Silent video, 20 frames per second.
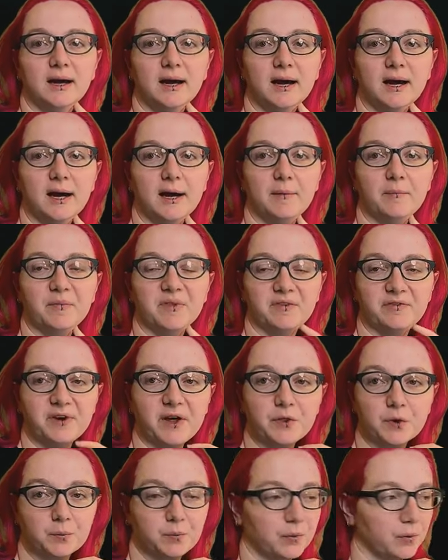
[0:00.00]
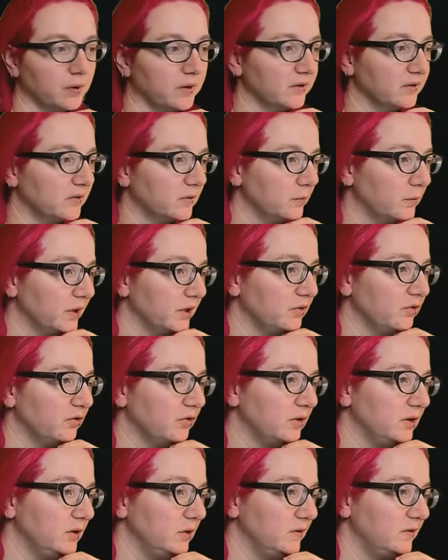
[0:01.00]
um, the feather bores,
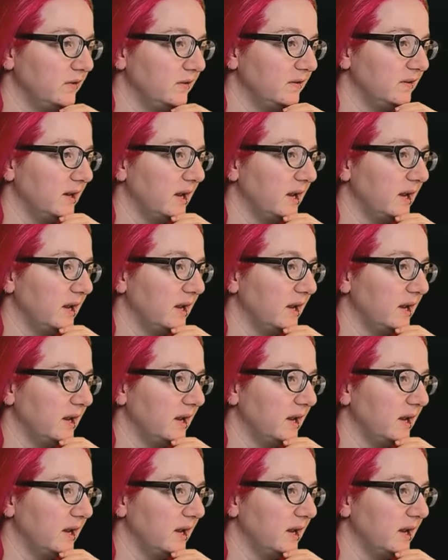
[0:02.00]
which uses